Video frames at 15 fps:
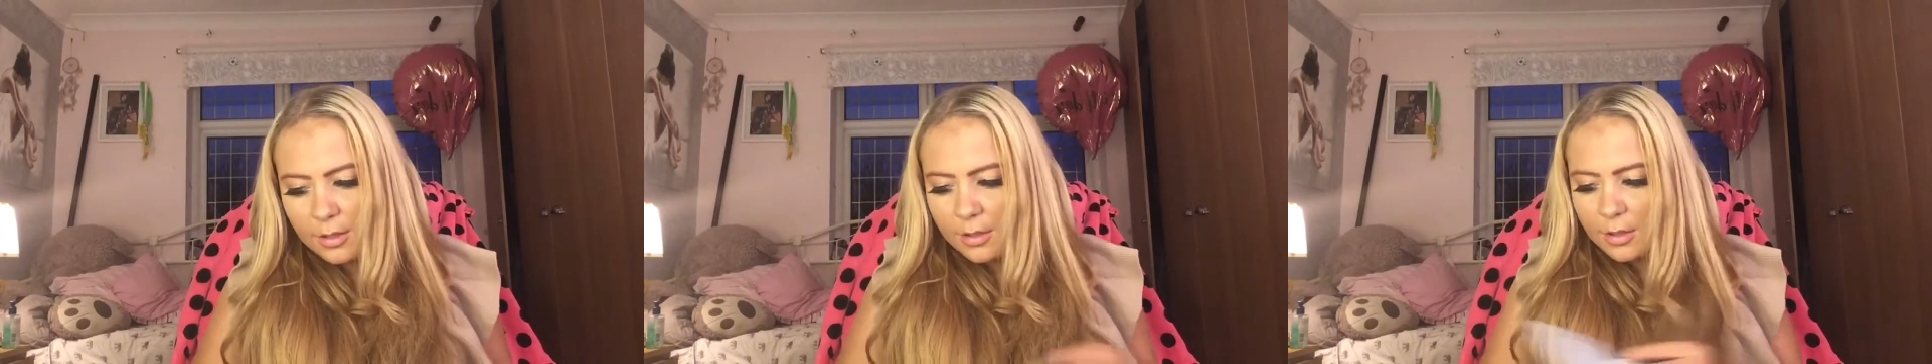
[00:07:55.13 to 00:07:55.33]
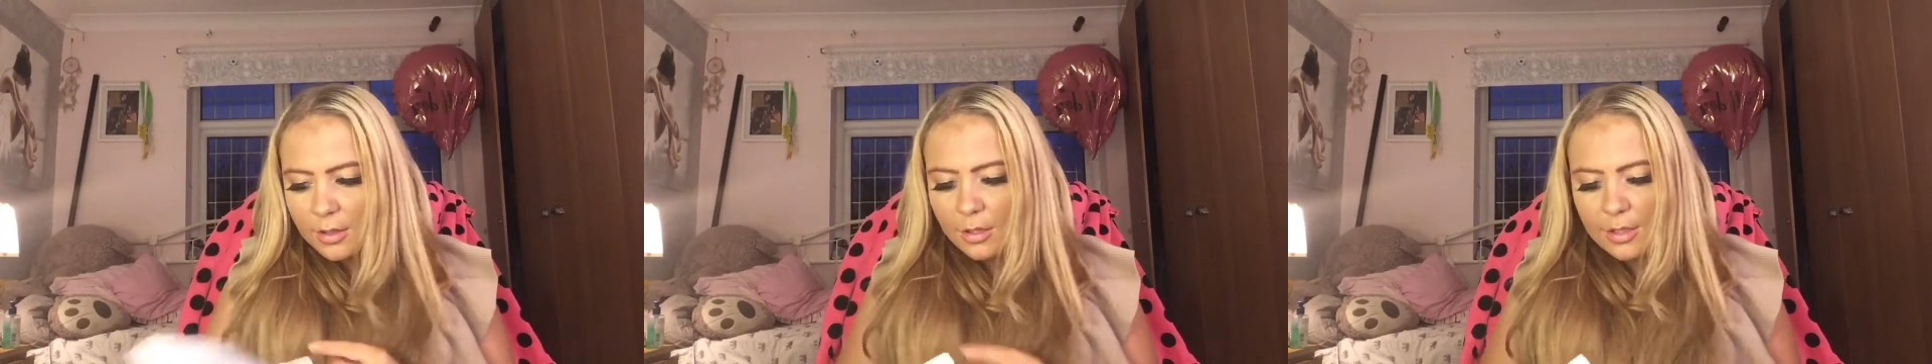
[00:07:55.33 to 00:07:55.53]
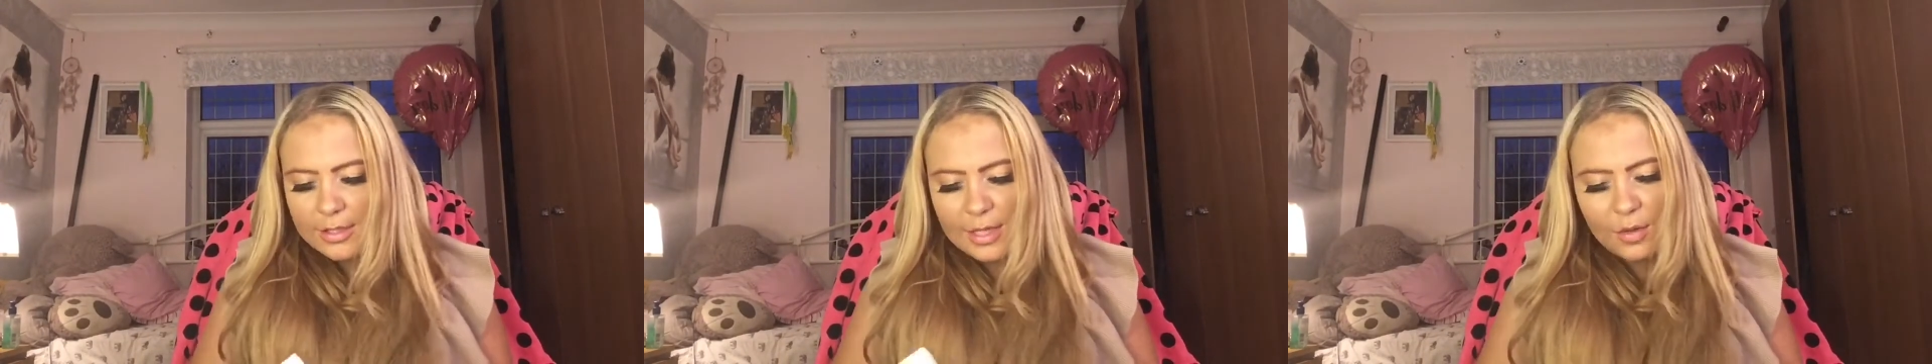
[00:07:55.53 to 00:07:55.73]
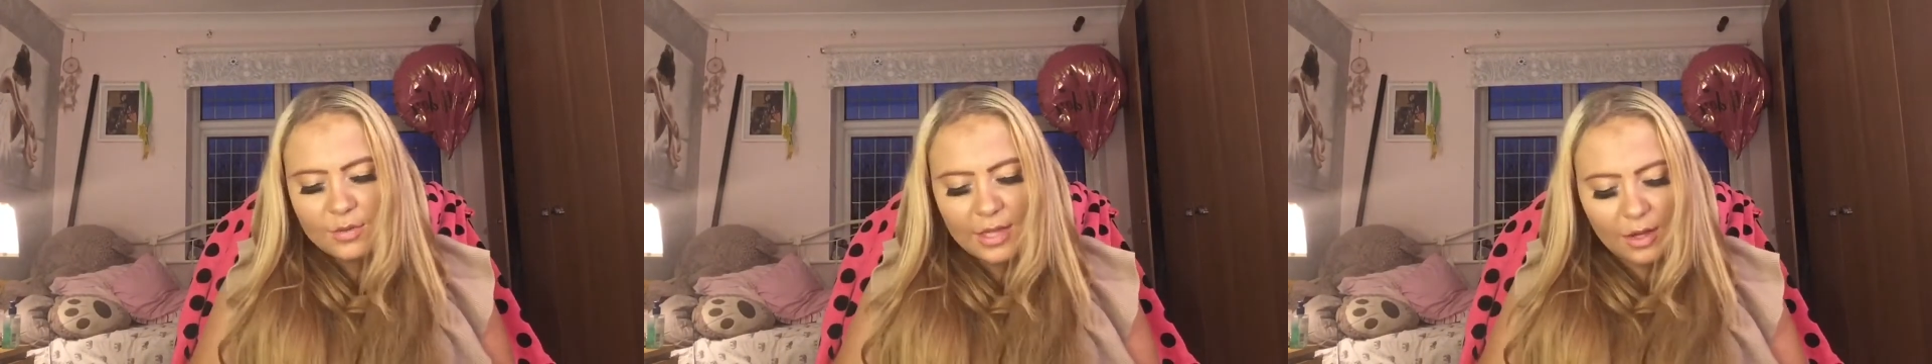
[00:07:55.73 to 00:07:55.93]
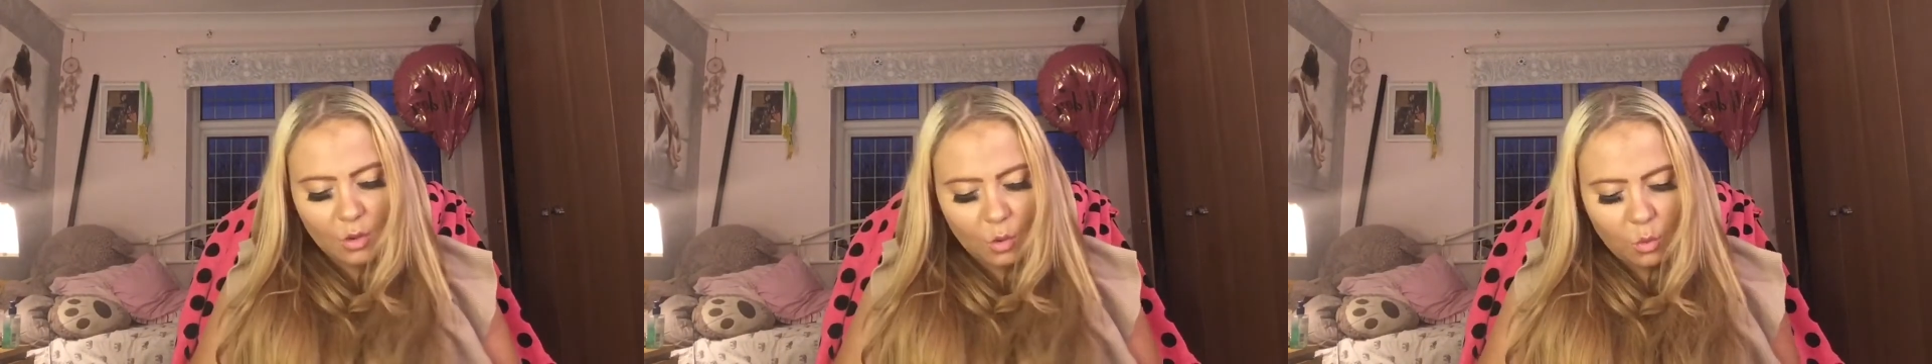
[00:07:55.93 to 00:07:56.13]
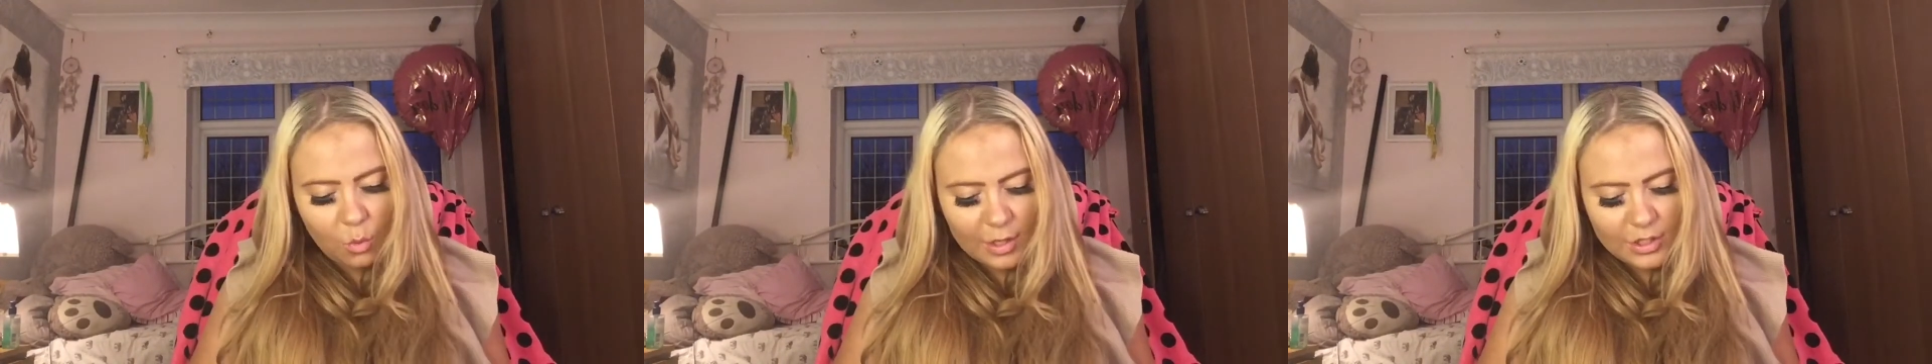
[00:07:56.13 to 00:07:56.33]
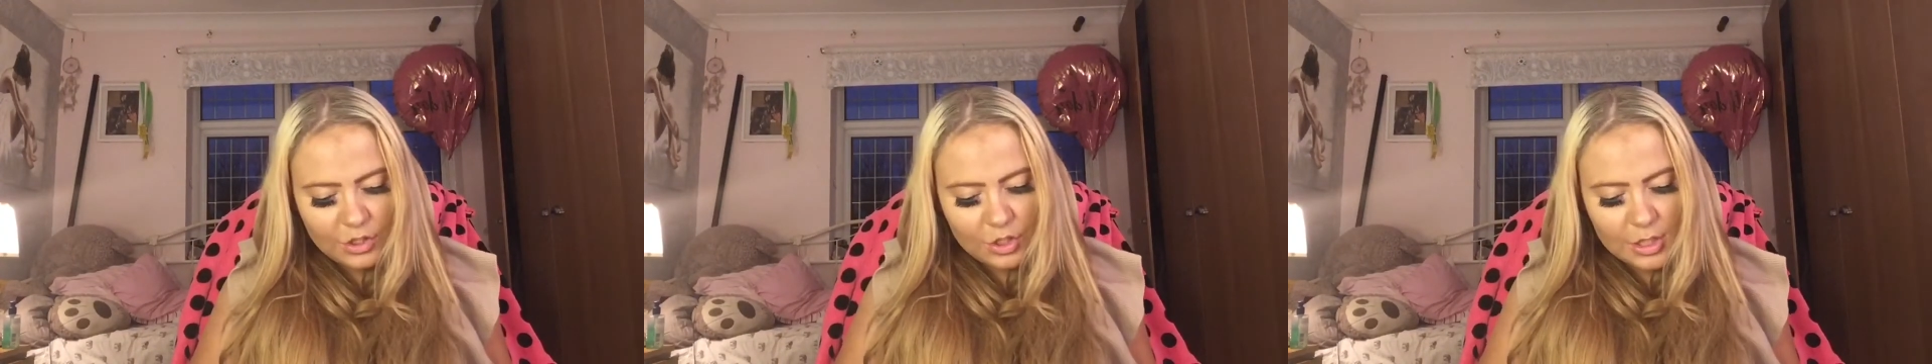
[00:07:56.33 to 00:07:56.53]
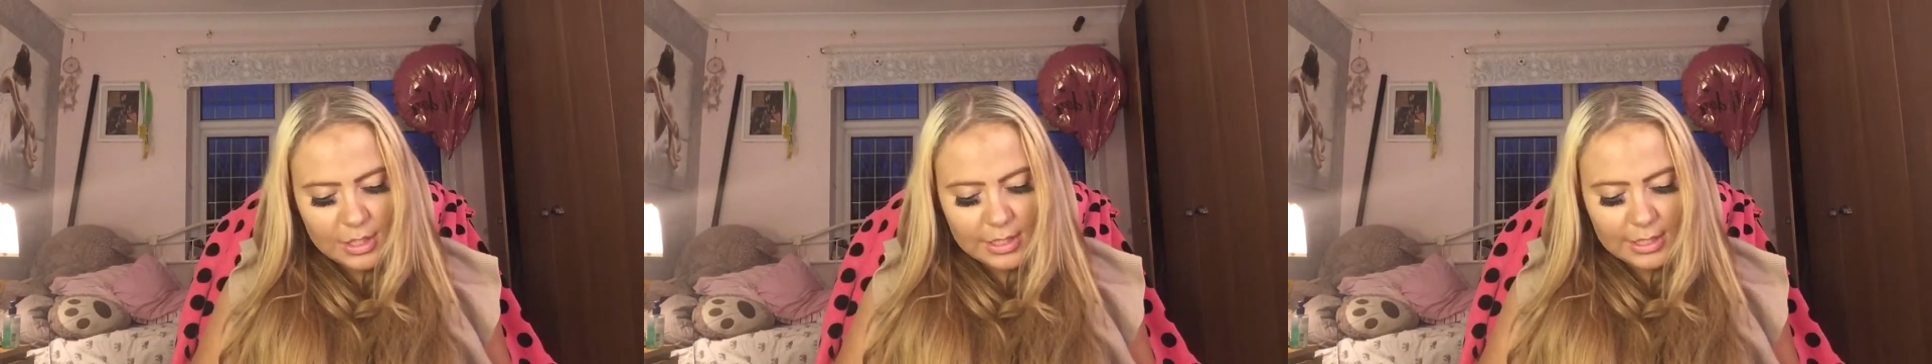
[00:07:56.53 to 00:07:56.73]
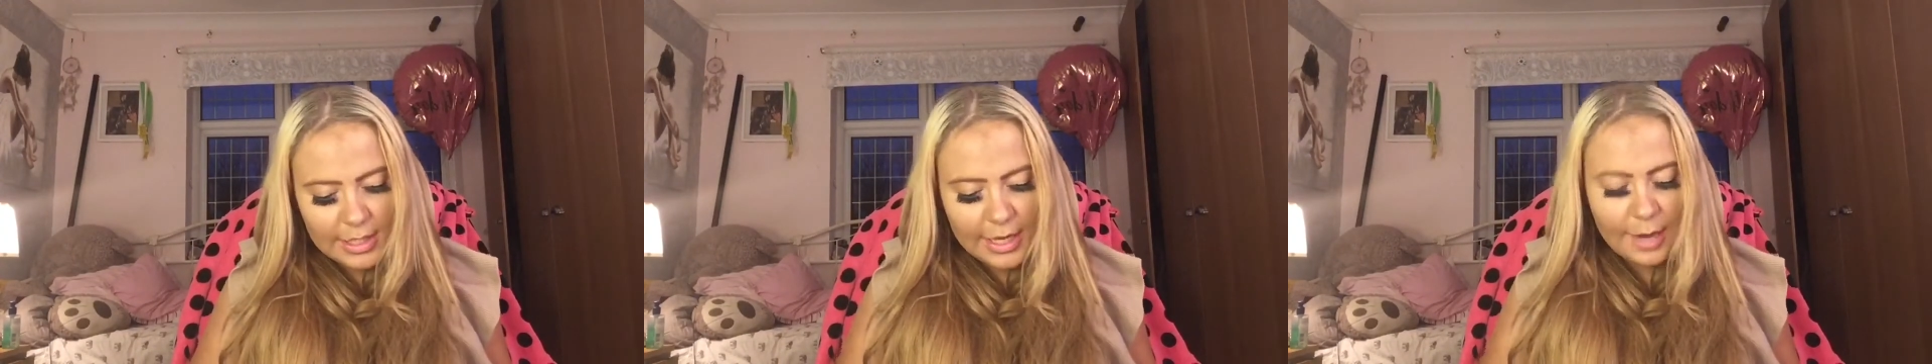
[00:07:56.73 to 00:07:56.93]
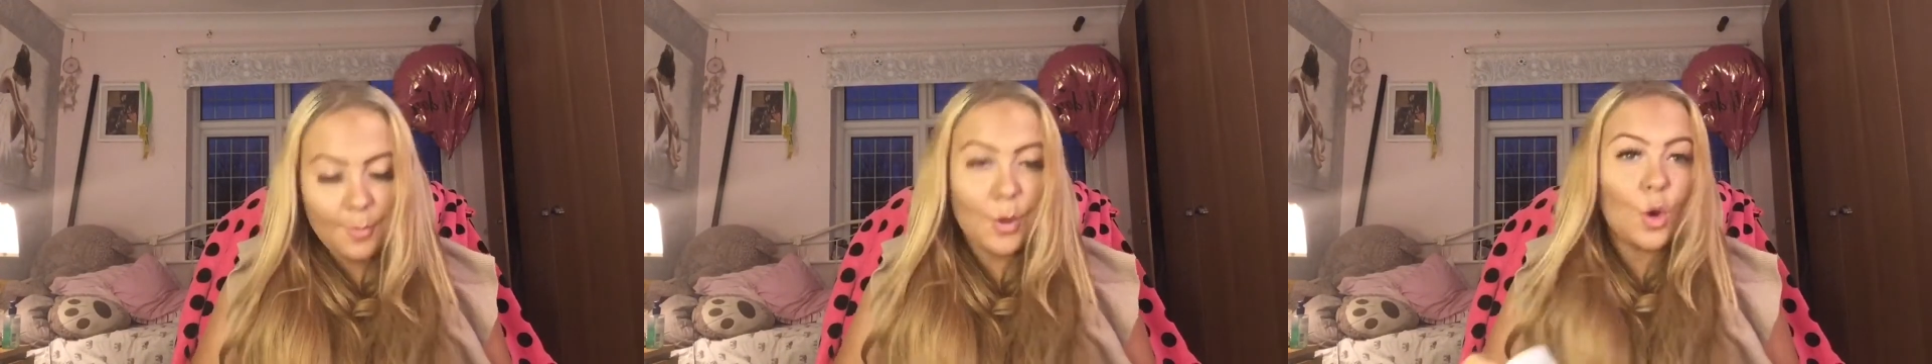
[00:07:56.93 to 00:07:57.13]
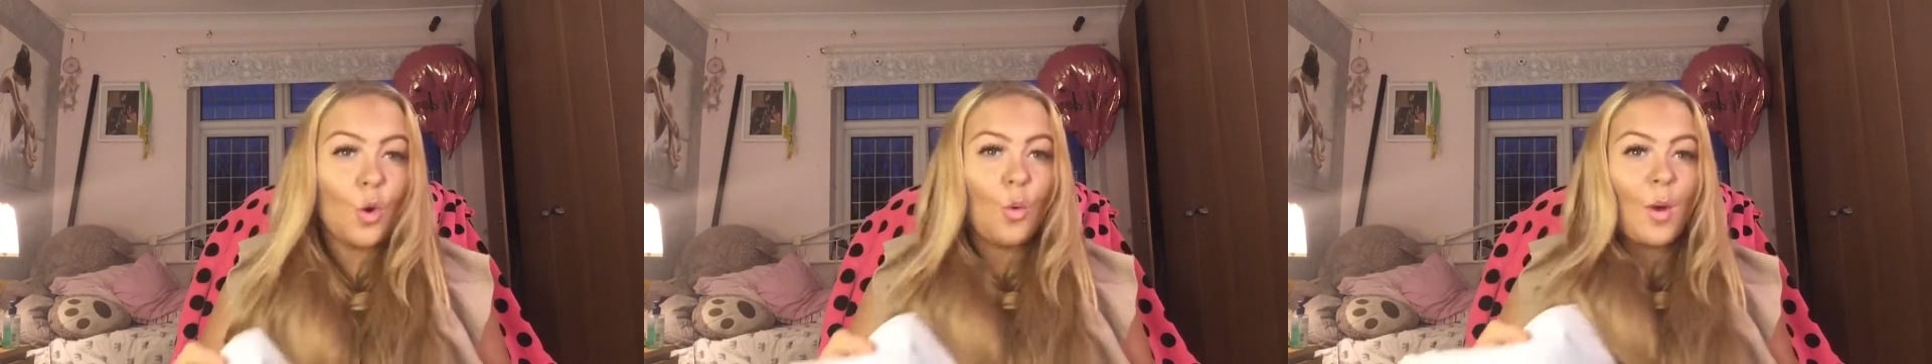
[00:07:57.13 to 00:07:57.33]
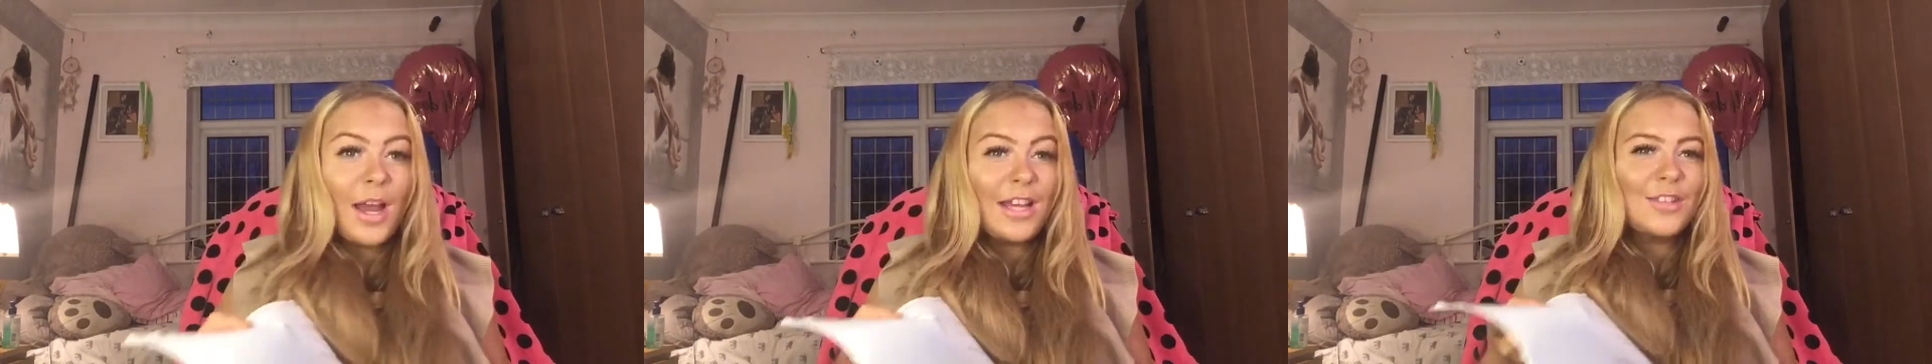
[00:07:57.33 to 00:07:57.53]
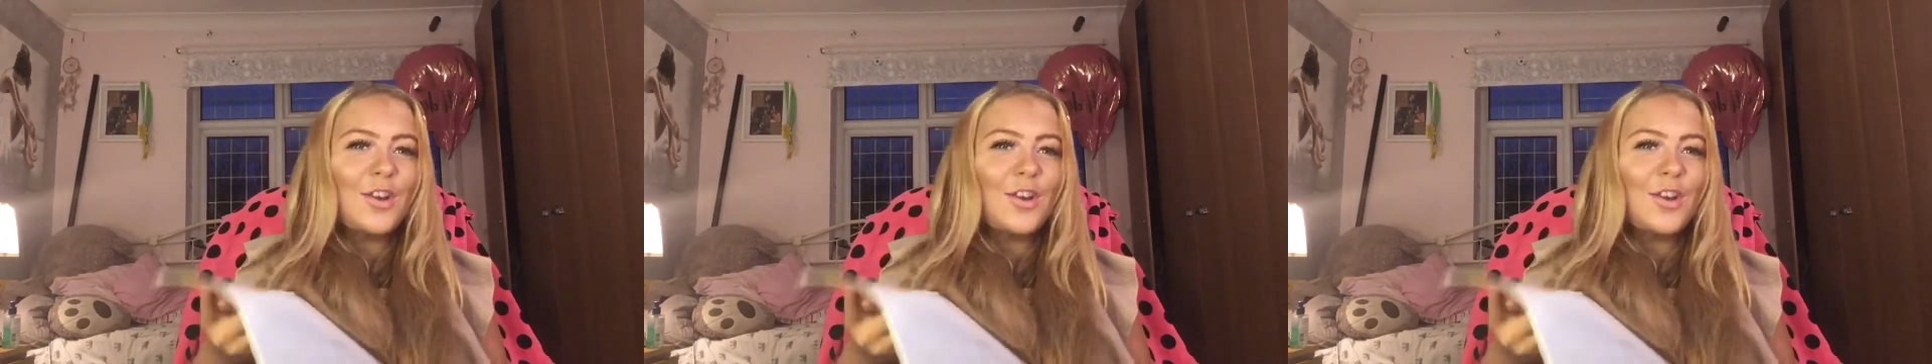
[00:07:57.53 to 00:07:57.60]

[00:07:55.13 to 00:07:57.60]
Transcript: So there's like questions in here, and we always,